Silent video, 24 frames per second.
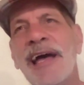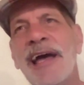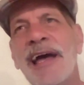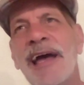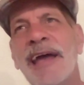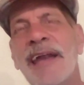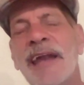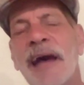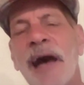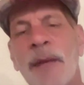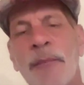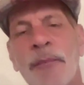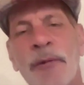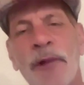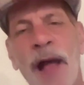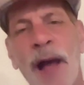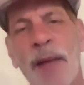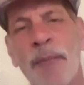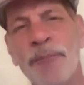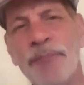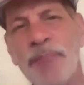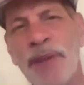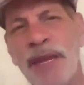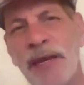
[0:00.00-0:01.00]
and I'm
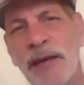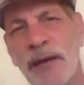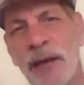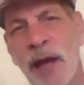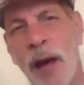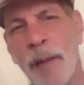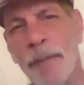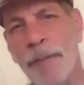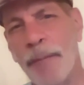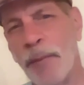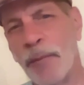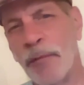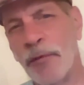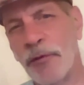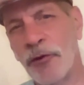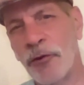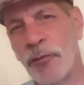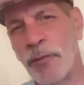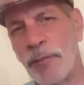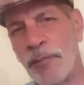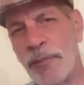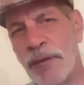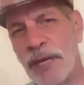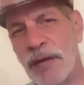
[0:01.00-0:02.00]
I'm beaten up, I'm a
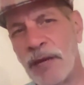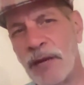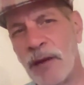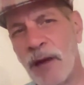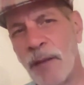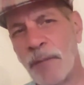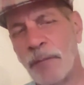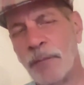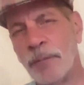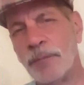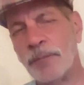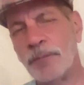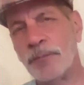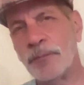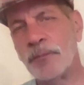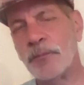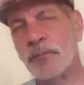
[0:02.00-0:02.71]
little bit beaten up,